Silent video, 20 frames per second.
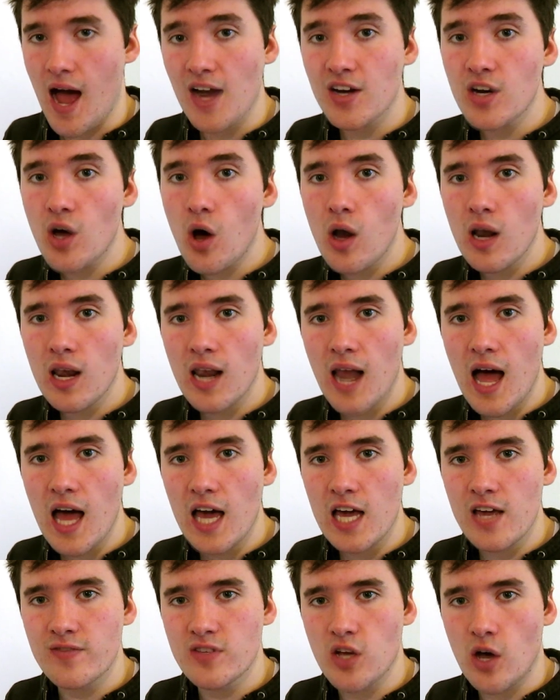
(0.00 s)
and our
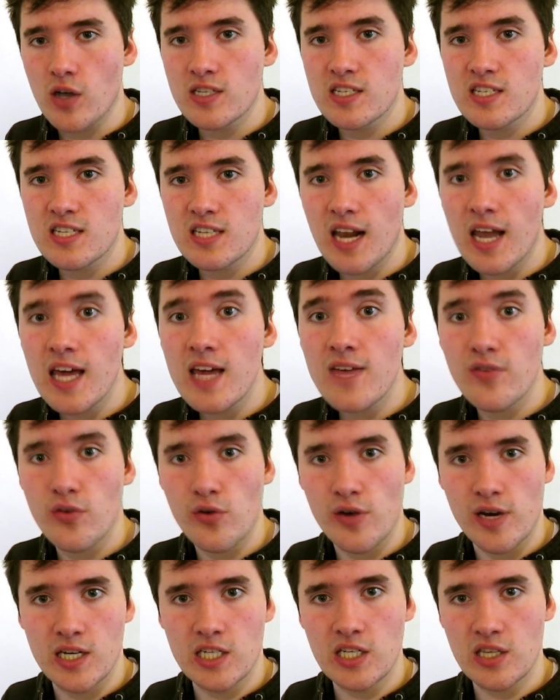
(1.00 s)
lives are
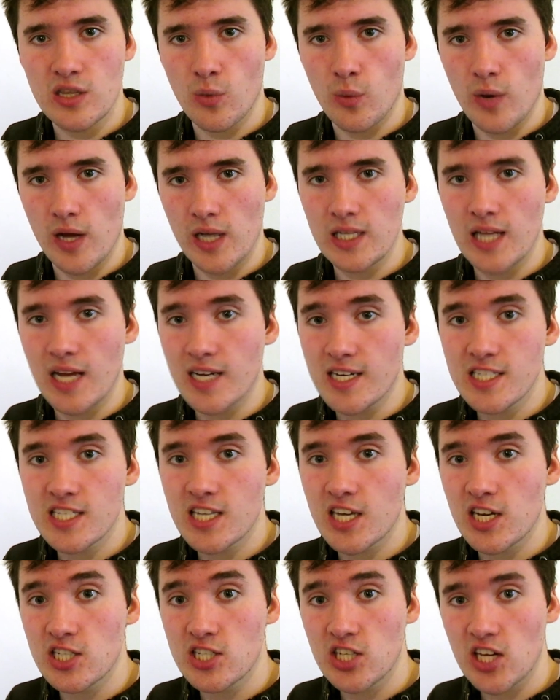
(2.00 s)
slavery to the will and its
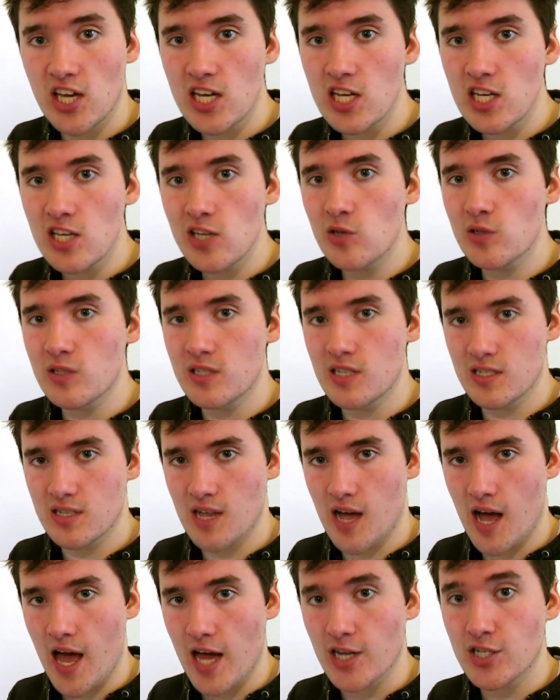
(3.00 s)
continued
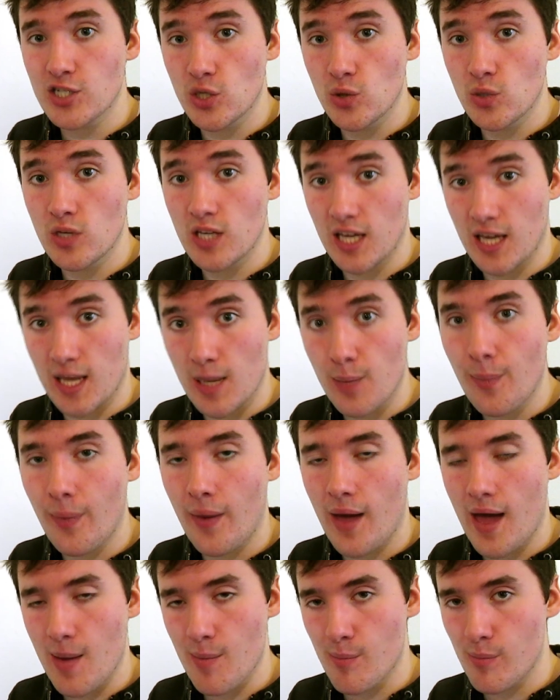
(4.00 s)
desire to
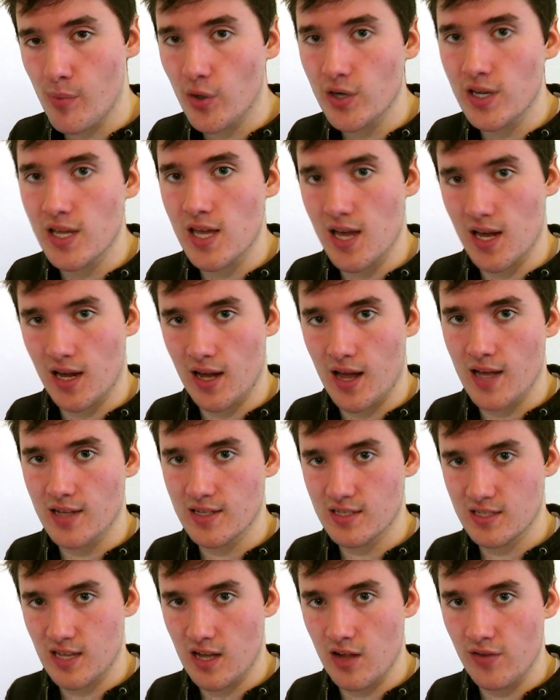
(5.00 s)
keep embodying
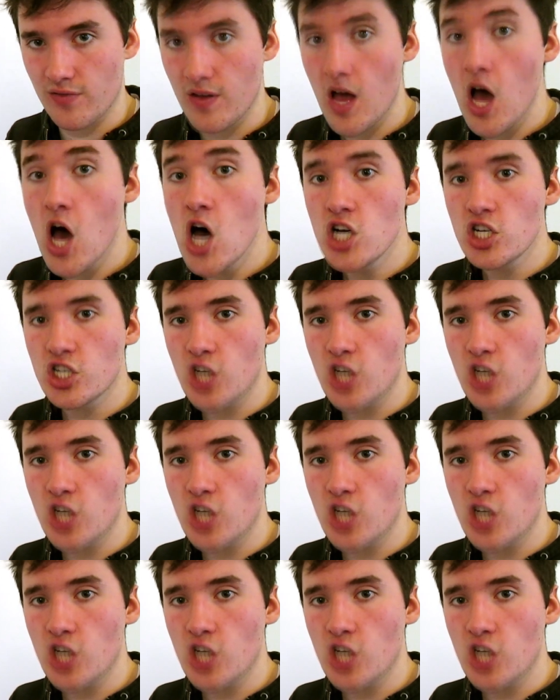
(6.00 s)
itself.